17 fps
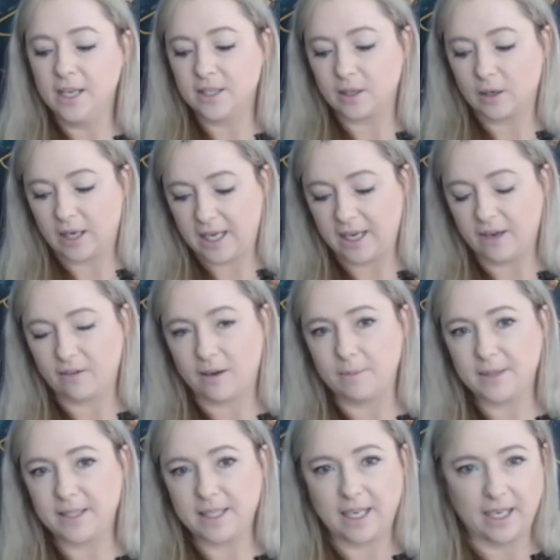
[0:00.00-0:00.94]
So here
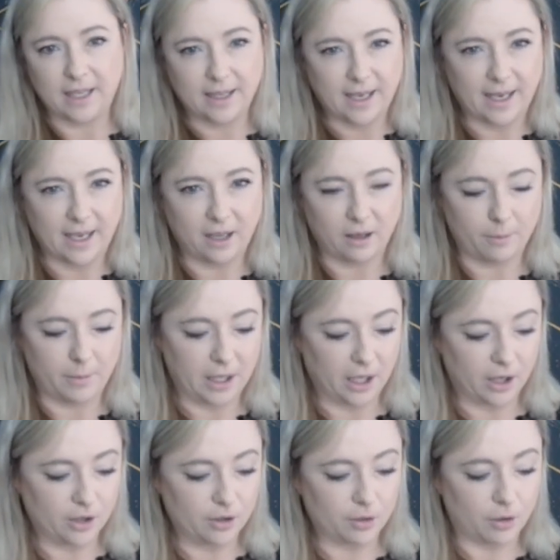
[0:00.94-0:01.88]
I'm seeing that element
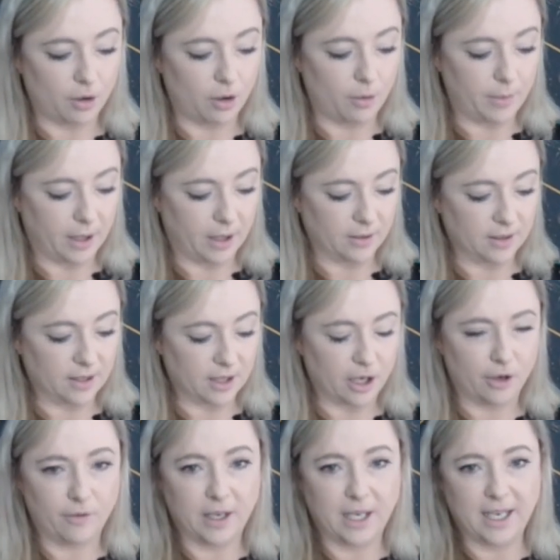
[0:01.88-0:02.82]
of control, because it's
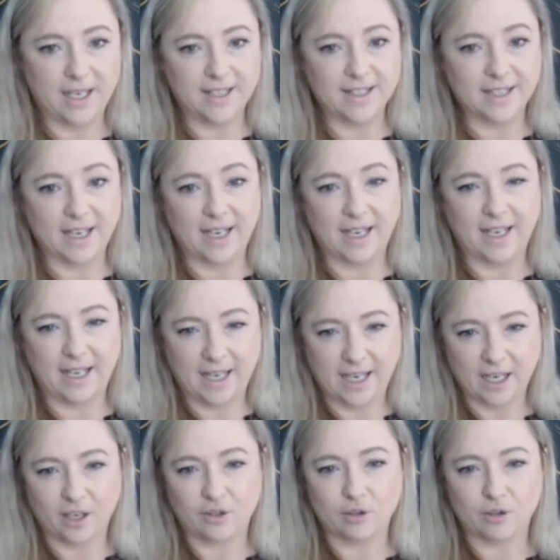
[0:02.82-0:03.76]
over here saying
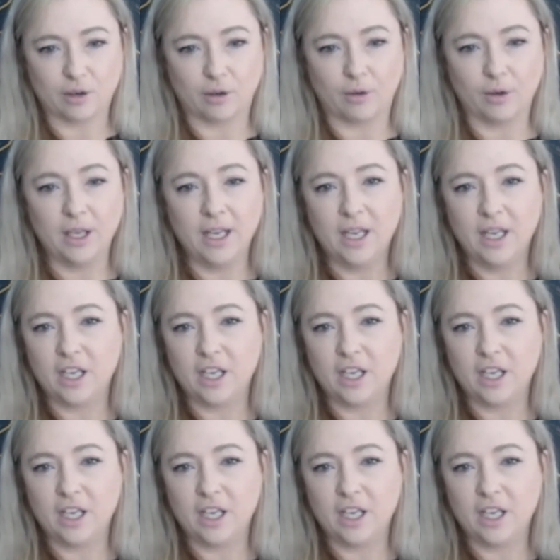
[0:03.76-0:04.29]
get control.